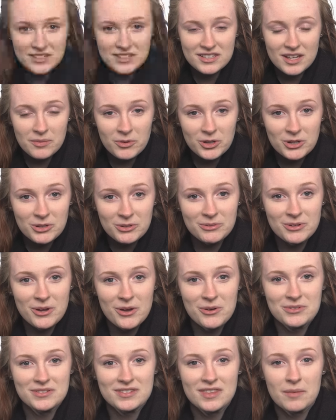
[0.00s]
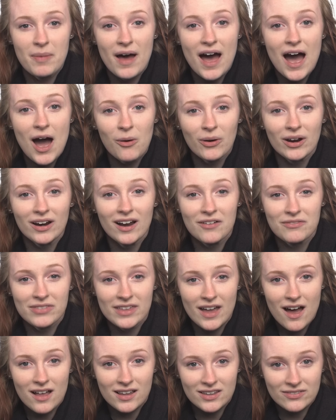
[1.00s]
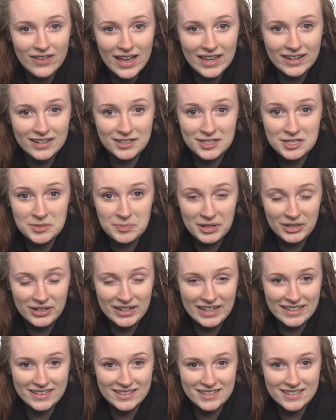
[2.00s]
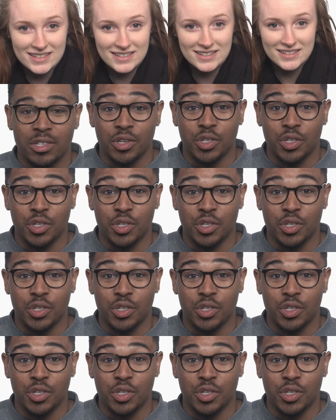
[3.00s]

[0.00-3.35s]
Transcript: someone who knows the power of the Olivet experience,